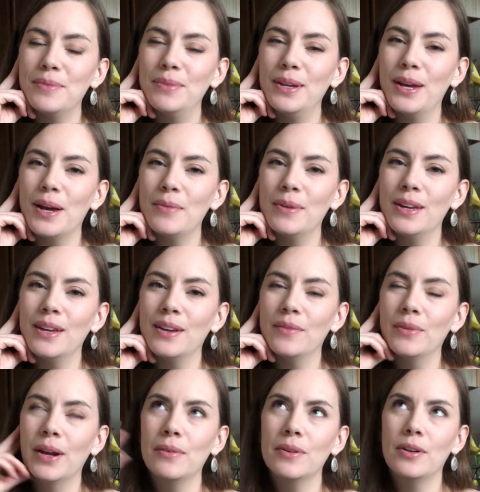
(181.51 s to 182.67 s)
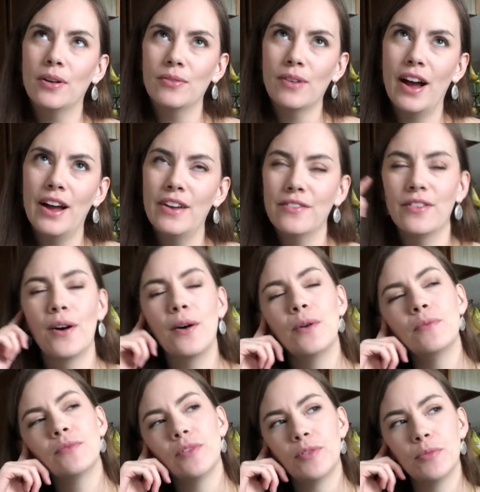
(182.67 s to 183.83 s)
be coming, when I would arrive home
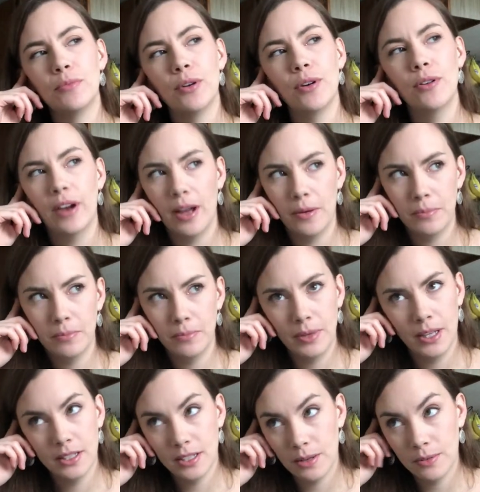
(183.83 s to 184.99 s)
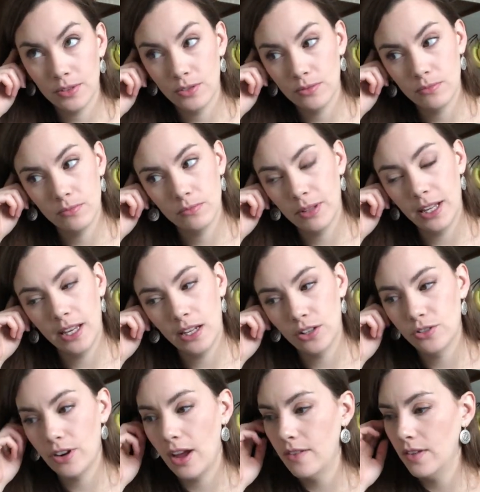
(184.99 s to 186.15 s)
from the program because I was planning on
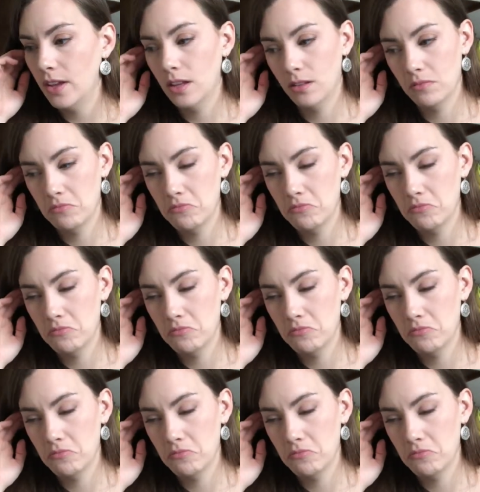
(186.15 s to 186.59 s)
driving.